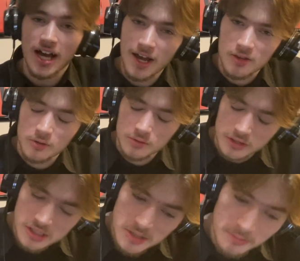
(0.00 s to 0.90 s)
Either one
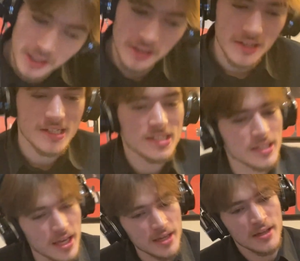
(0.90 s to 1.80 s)
works. But
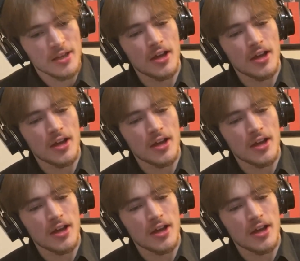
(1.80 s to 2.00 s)
today,